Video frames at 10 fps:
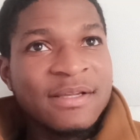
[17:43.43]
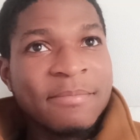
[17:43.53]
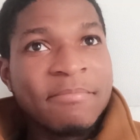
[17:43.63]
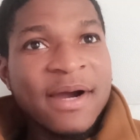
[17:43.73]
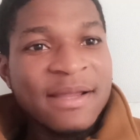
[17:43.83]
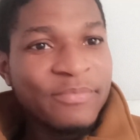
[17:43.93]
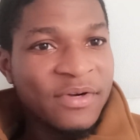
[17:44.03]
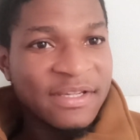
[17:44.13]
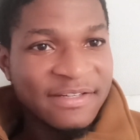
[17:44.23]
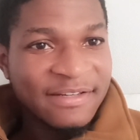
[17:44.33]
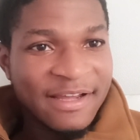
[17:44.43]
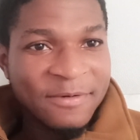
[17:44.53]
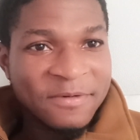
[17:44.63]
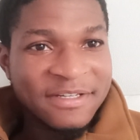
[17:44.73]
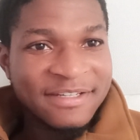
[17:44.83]
my pocket
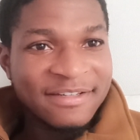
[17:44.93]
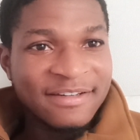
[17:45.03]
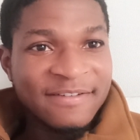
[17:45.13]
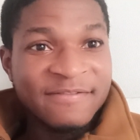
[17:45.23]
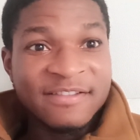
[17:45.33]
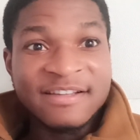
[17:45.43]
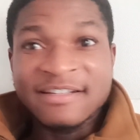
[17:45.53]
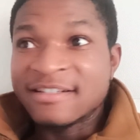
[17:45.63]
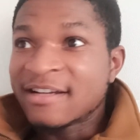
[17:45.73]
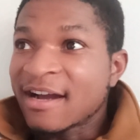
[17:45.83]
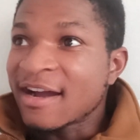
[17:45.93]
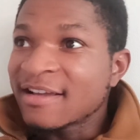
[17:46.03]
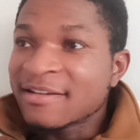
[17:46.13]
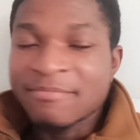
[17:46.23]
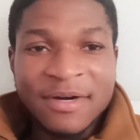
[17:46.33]
allowance for the
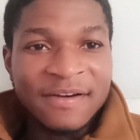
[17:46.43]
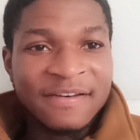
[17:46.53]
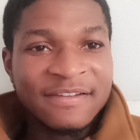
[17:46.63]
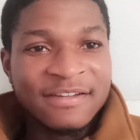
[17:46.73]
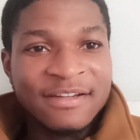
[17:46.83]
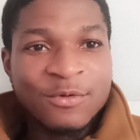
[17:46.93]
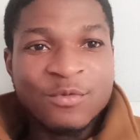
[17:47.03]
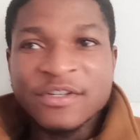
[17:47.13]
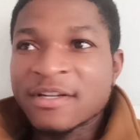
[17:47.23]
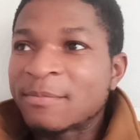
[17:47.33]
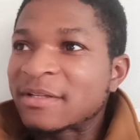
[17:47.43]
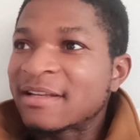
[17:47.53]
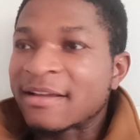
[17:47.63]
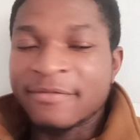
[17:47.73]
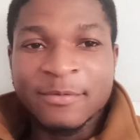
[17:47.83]
entire month was something
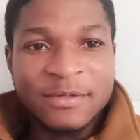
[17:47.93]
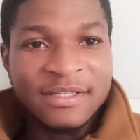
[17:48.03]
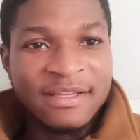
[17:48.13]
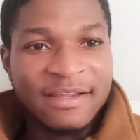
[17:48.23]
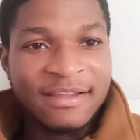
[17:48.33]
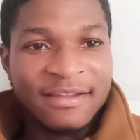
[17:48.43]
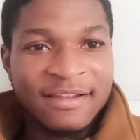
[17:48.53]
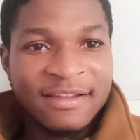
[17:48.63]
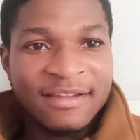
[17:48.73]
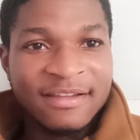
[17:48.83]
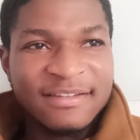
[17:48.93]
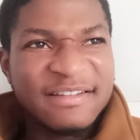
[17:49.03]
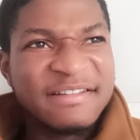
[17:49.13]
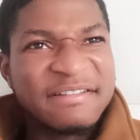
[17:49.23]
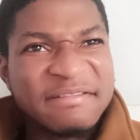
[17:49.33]
like 40k.
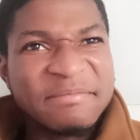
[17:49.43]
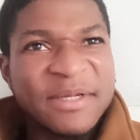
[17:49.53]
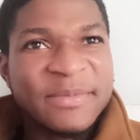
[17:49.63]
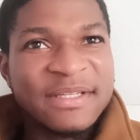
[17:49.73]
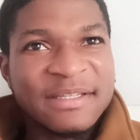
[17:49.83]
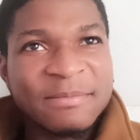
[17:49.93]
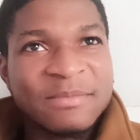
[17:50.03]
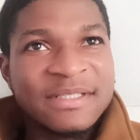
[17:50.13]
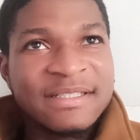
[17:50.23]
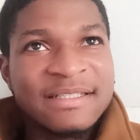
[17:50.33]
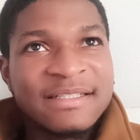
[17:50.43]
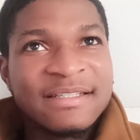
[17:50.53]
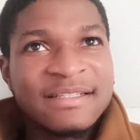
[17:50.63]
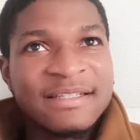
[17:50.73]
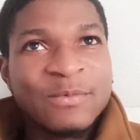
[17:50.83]
So maybe some,
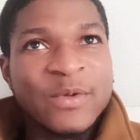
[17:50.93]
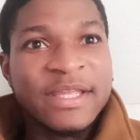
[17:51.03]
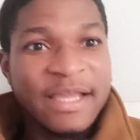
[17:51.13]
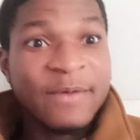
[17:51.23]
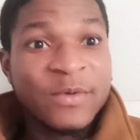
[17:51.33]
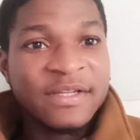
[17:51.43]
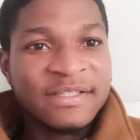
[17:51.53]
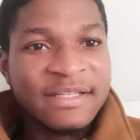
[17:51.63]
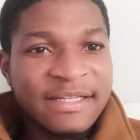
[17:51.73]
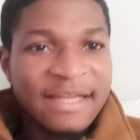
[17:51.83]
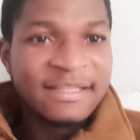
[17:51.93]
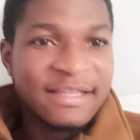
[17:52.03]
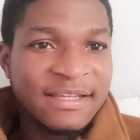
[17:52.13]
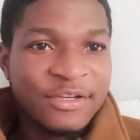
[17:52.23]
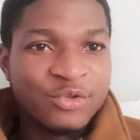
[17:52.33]
yeah, we can say
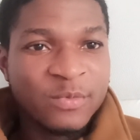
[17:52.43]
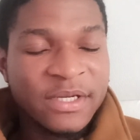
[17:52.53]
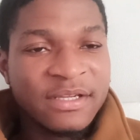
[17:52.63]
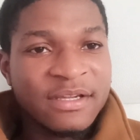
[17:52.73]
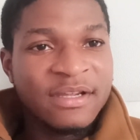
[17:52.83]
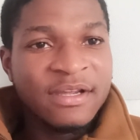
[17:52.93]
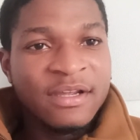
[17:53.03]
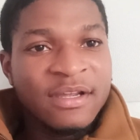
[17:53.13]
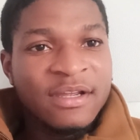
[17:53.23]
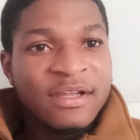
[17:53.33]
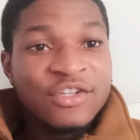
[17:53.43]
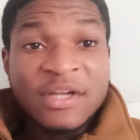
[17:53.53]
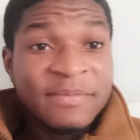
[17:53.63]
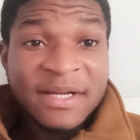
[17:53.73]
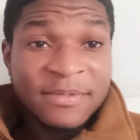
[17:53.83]
10k each week.
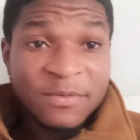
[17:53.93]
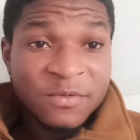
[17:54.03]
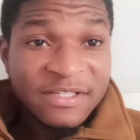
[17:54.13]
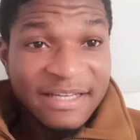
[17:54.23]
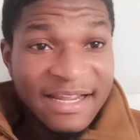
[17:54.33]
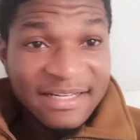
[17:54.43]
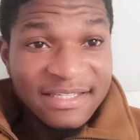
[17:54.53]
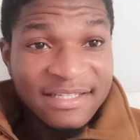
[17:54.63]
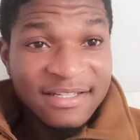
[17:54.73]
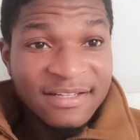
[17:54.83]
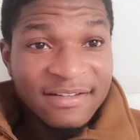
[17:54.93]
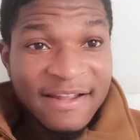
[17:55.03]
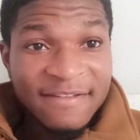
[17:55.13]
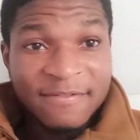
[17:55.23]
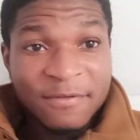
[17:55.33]
Sometimes it was less,
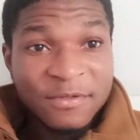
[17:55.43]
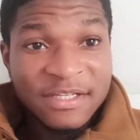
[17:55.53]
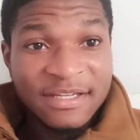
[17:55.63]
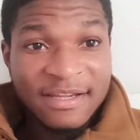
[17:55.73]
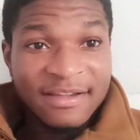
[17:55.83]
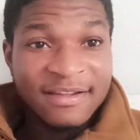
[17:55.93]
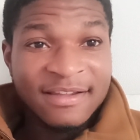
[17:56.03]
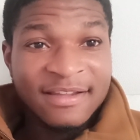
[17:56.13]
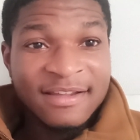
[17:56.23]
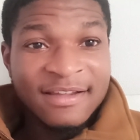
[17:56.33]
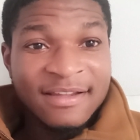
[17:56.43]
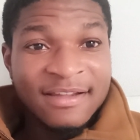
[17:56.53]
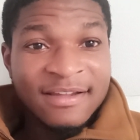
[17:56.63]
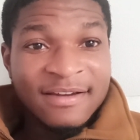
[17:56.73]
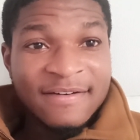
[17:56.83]
like 30k,
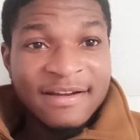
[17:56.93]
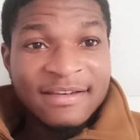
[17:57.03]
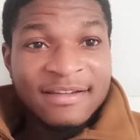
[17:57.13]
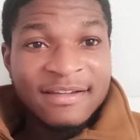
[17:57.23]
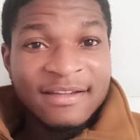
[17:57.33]
right?